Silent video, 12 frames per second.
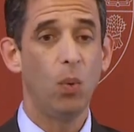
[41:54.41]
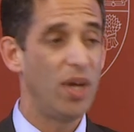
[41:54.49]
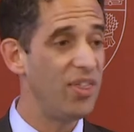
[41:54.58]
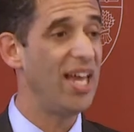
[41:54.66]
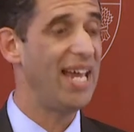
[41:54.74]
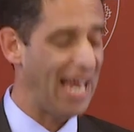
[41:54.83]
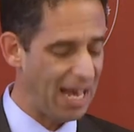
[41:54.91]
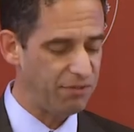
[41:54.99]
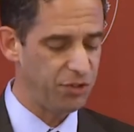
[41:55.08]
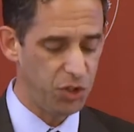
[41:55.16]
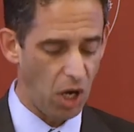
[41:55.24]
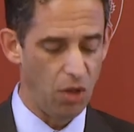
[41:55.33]
when they
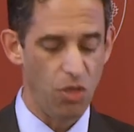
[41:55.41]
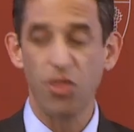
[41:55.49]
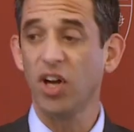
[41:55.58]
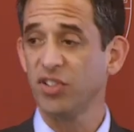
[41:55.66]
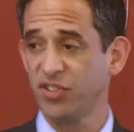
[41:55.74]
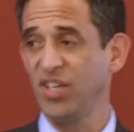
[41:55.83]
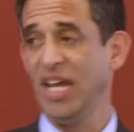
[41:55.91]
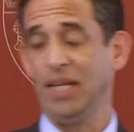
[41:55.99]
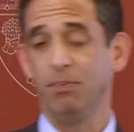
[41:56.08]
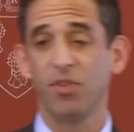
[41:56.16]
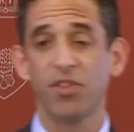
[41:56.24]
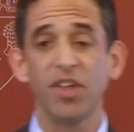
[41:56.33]
have done the
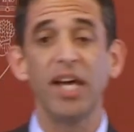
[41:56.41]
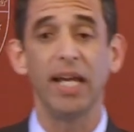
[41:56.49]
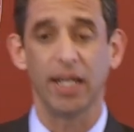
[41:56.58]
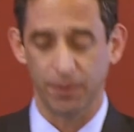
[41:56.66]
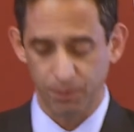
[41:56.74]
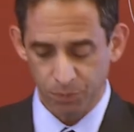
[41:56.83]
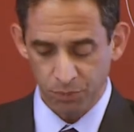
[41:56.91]
same thing?